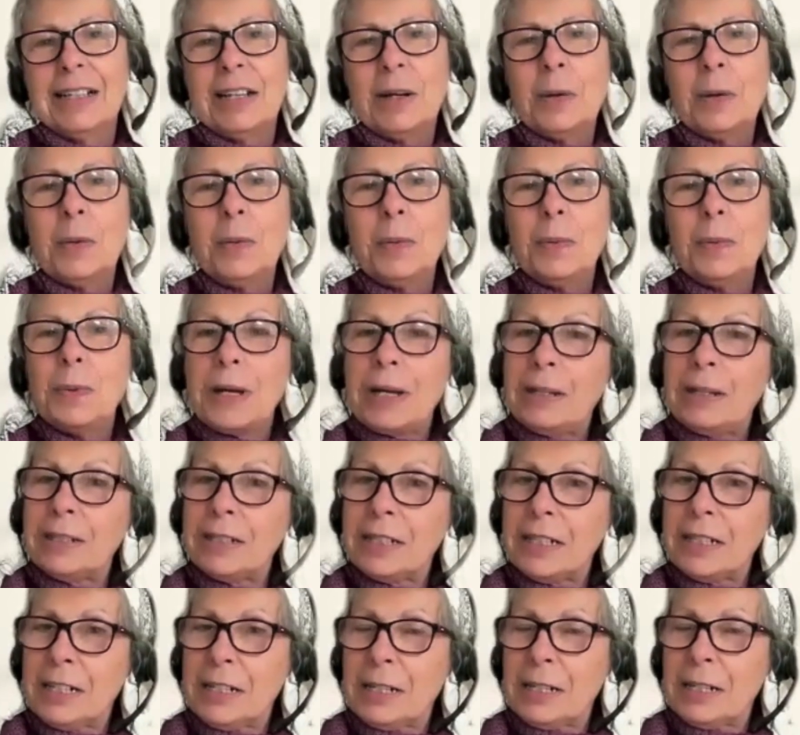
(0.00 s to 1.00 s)

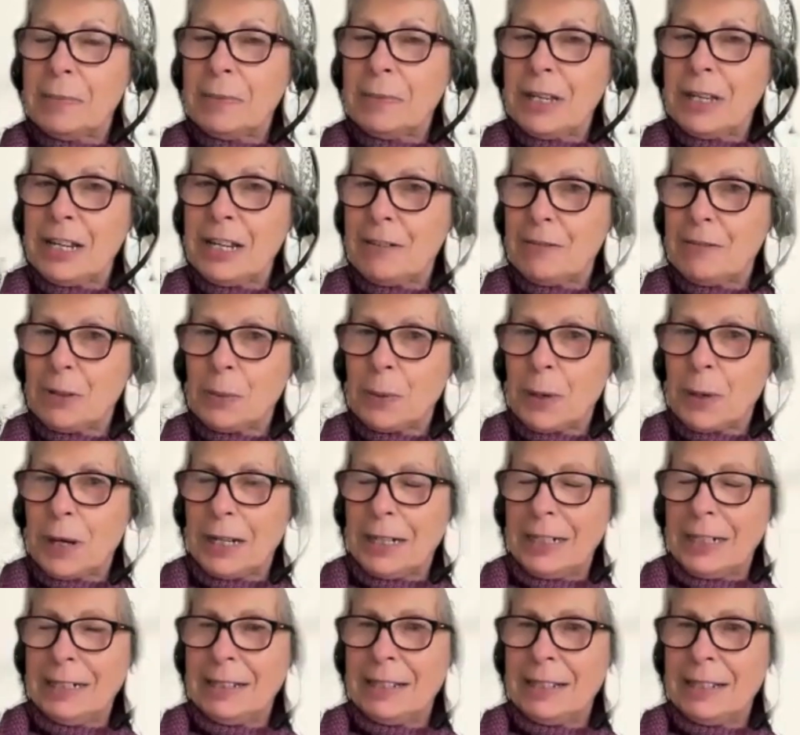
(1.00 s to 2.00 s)
Welcome,
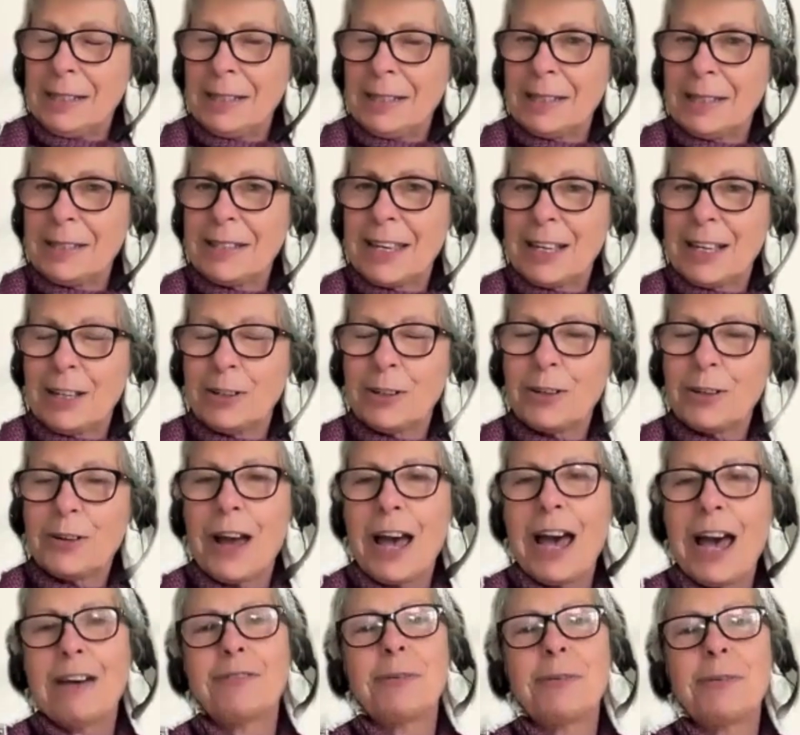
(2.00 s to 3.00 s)
everyone. This is Gail
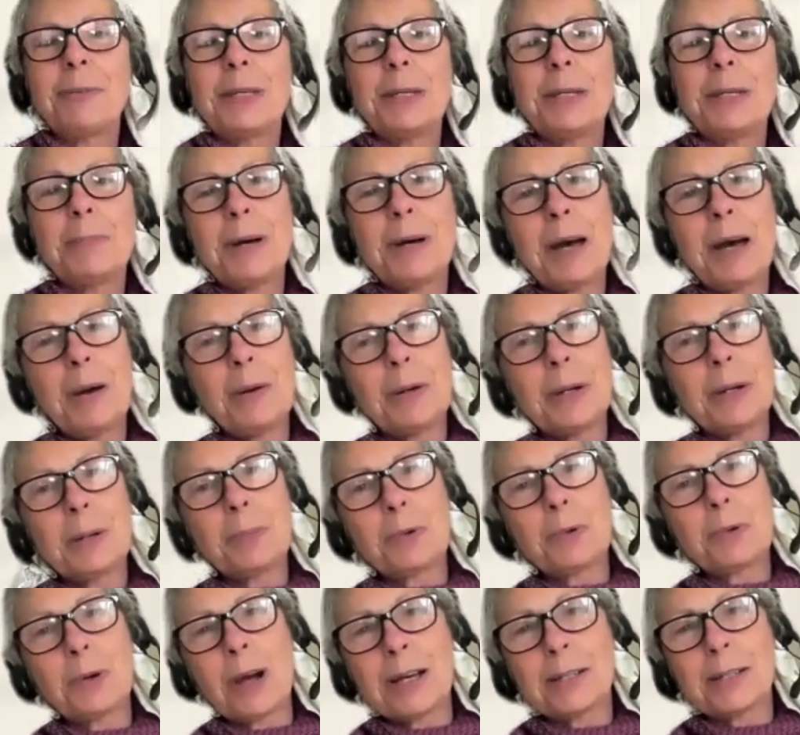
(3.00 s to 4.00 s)
Craft from the Empowering
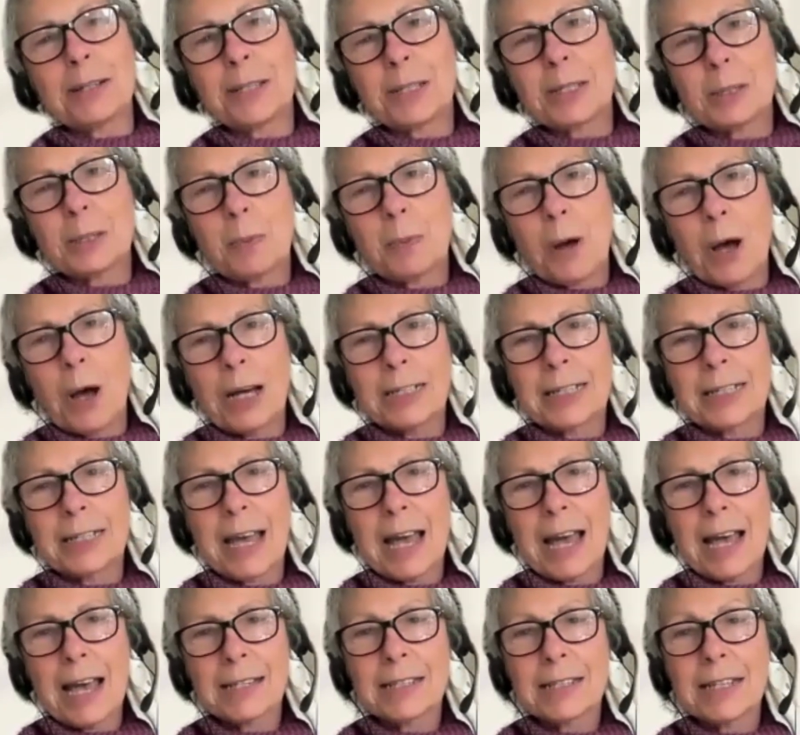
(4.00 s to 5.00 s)
Process
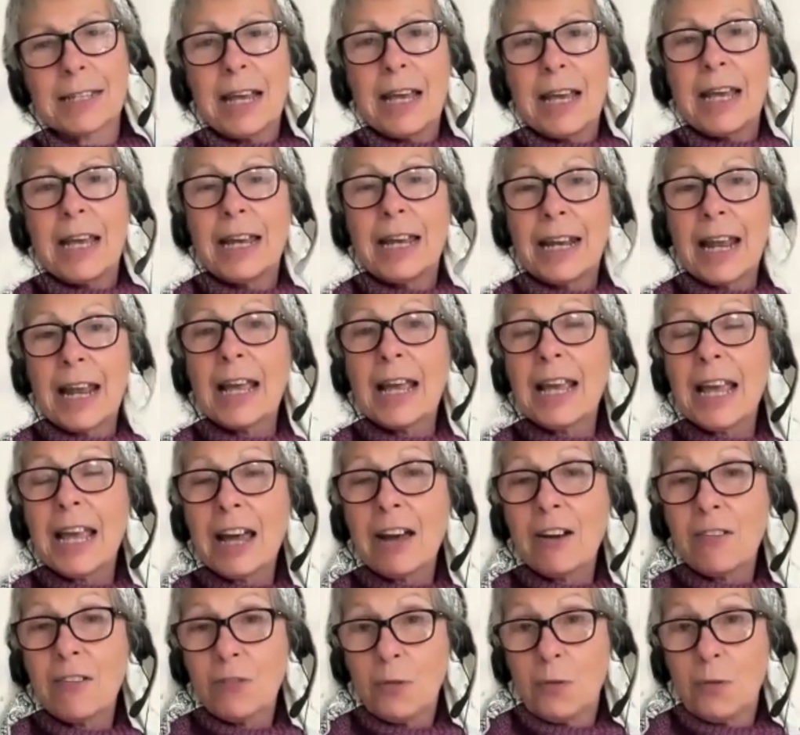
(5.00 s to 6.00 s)
podcast, and I
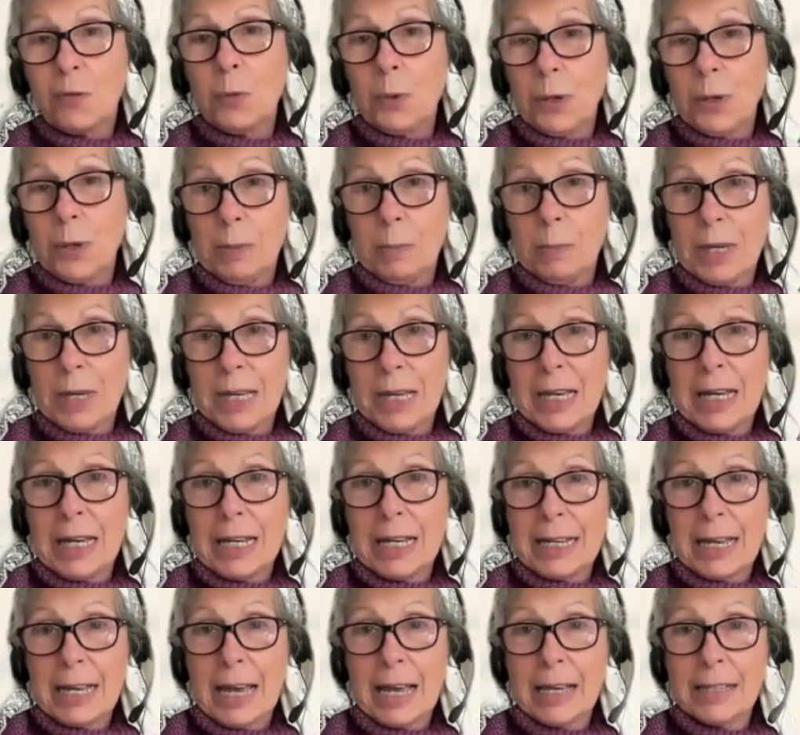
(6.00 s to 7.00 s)
have with me a
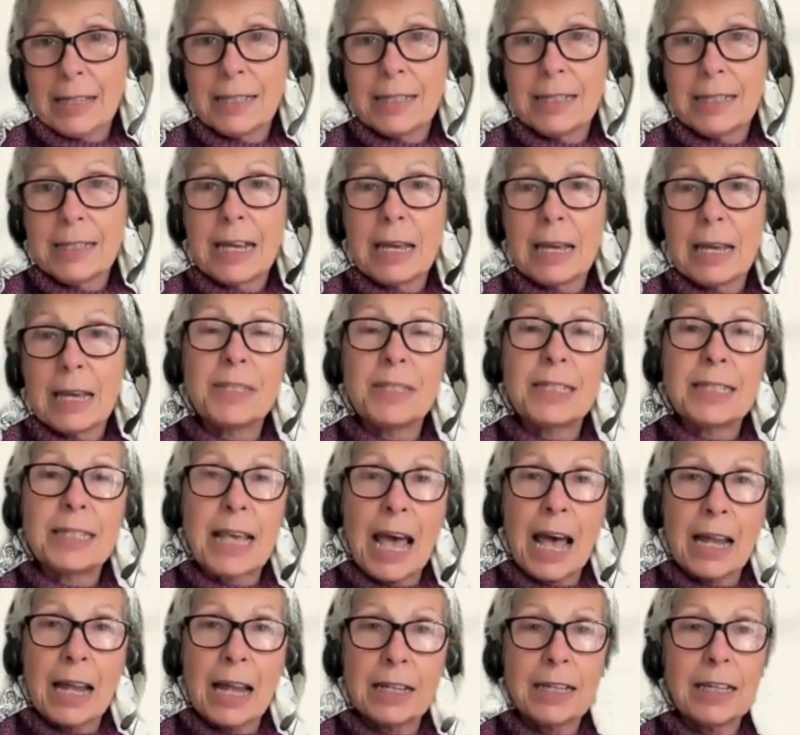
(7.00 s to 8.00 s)
guest named
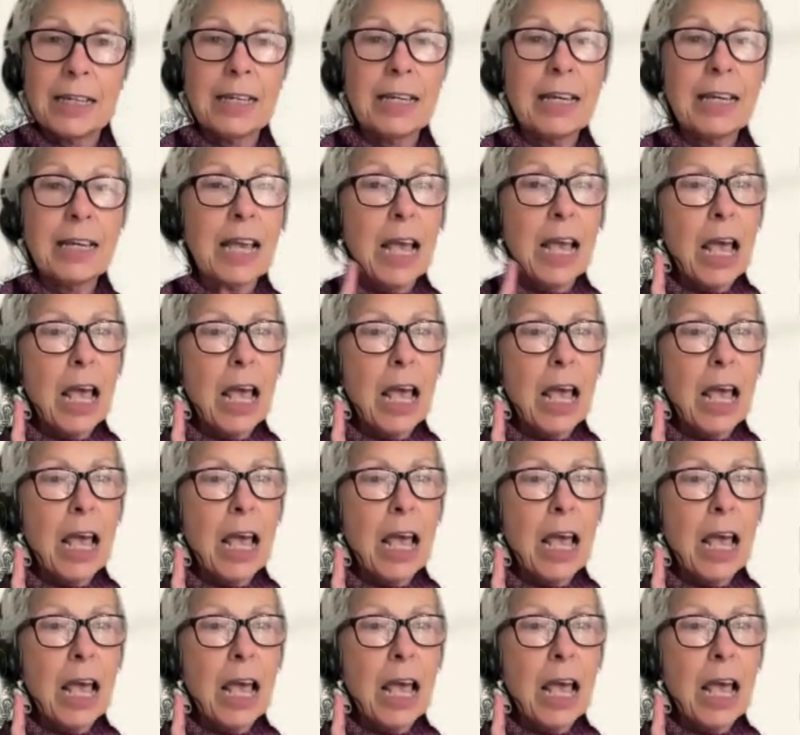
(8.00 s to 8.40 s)
Sally